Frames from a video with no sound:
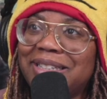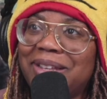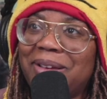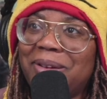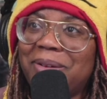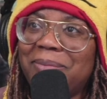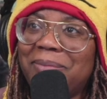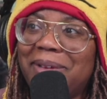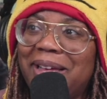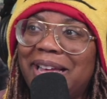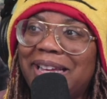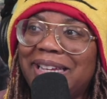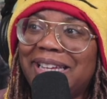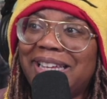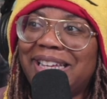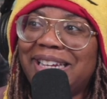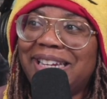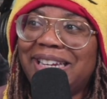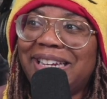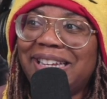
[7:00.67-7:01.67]
I
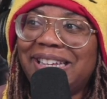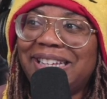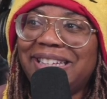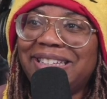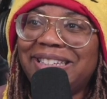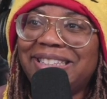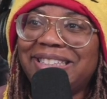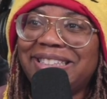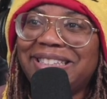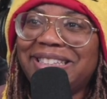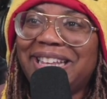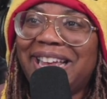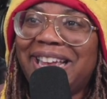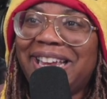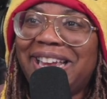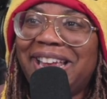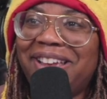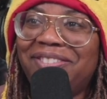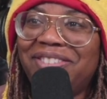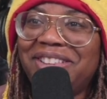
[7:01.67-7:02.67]

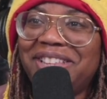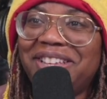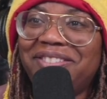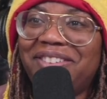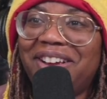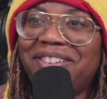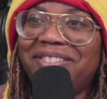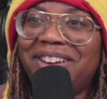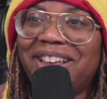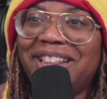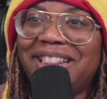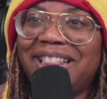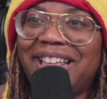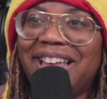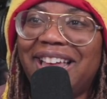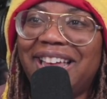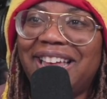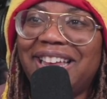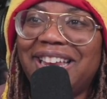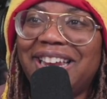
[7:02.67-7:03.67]
can't believe I read
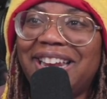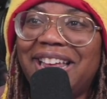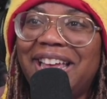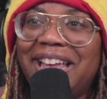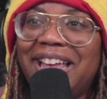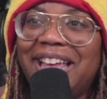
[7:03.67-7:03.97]
that.